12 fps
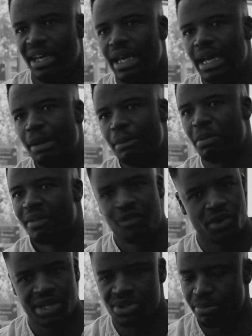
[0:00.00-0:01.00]
people are focused
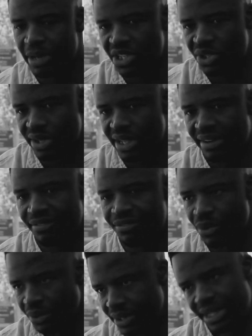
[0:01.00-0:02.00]
on making sure they have food,
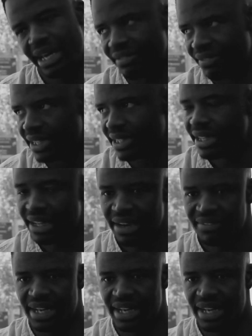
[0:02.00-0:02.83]
they have this and they have that.